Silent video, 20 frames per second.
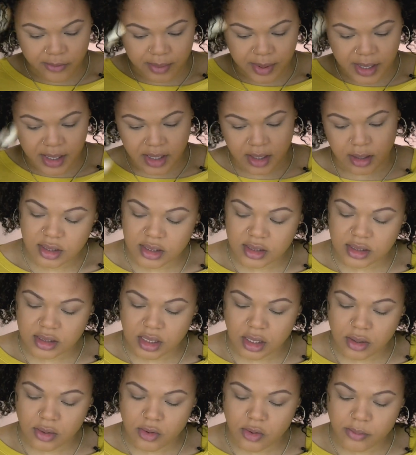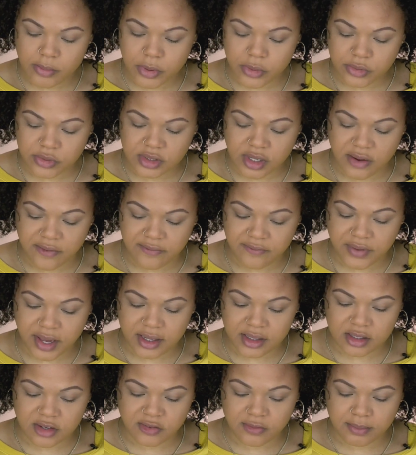been the single most
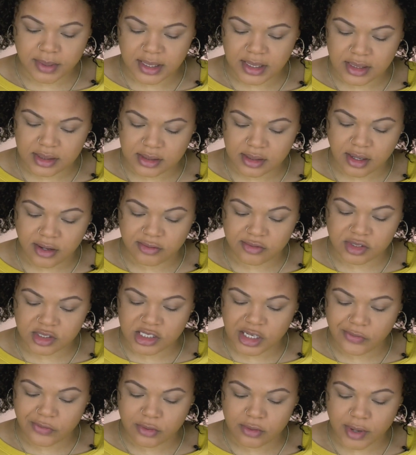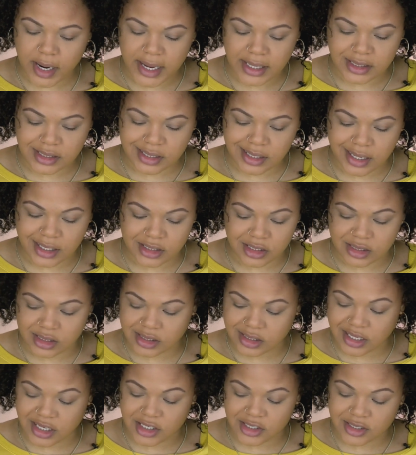effective piece of civil rights
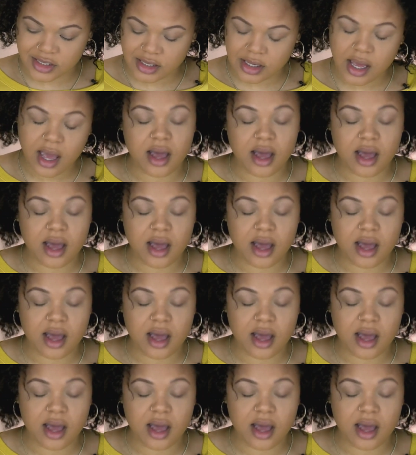legislation